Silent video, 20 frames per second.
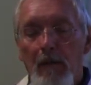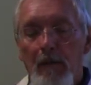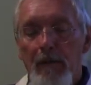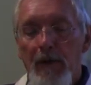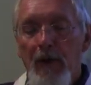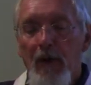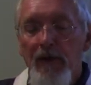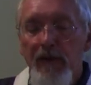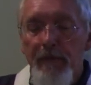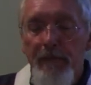
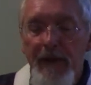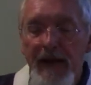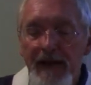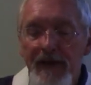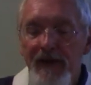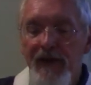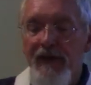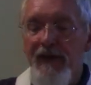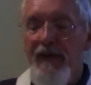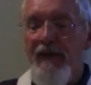But on the
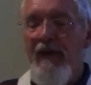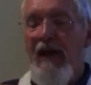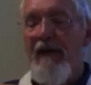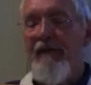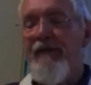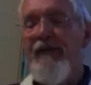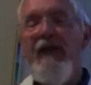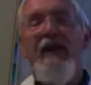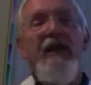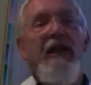basis of
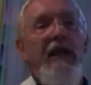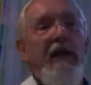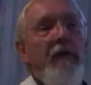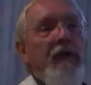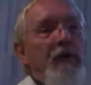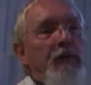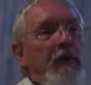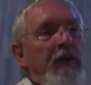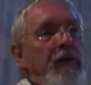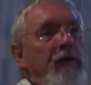that feeling,
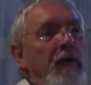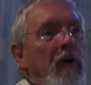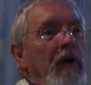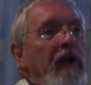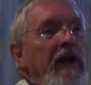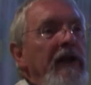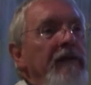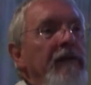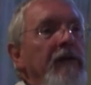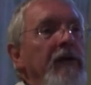which we're
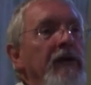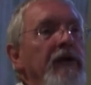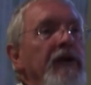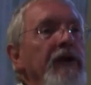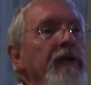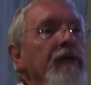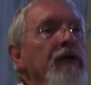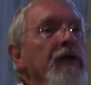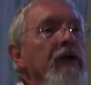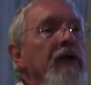not even
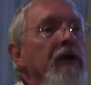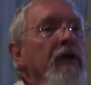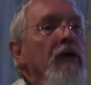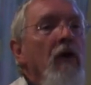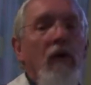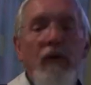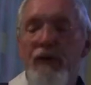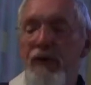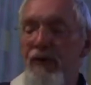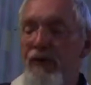usually
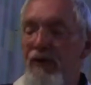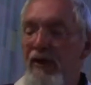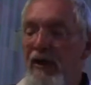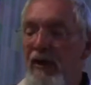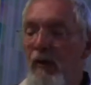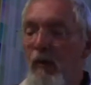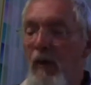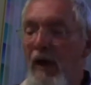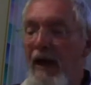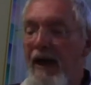consciously
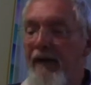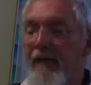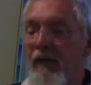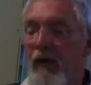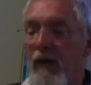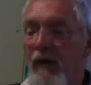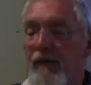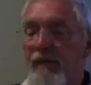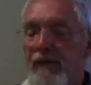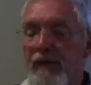aware
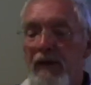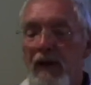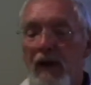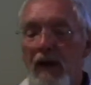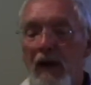of,